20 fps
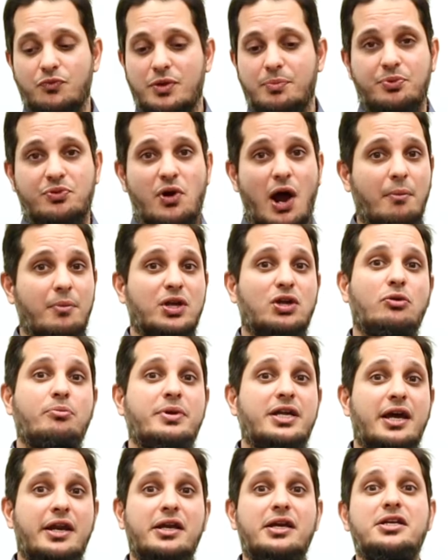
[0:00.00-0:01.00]
we're probably going to
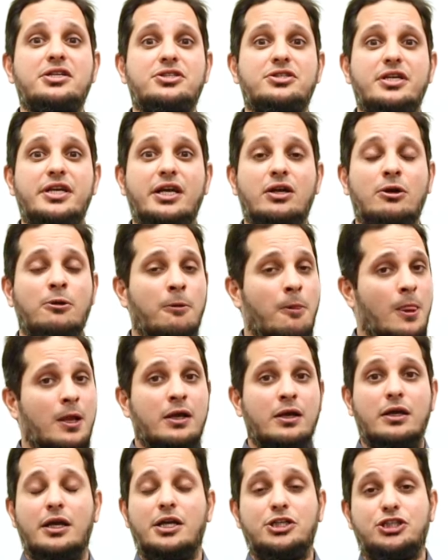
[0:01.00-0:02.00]
be getting this deal
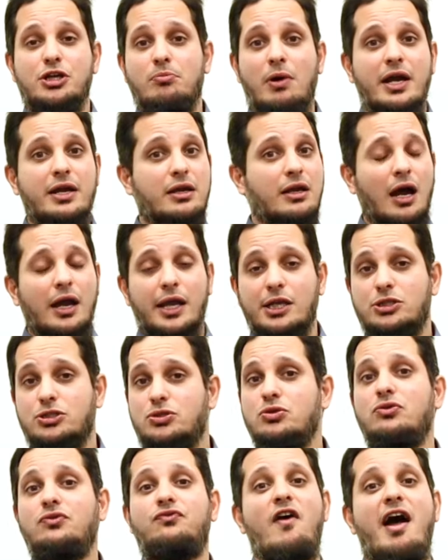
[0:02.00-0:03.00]
in Jamaica. It's
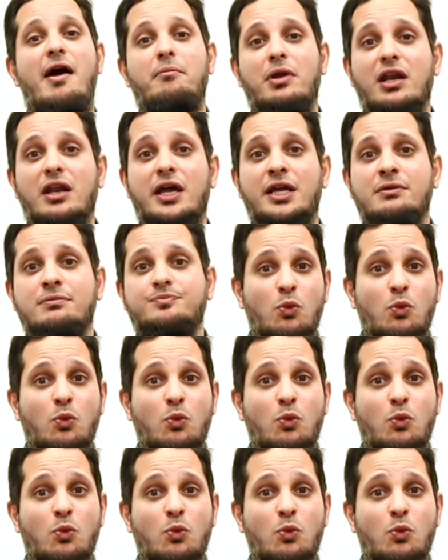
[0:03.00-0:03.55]
2 family.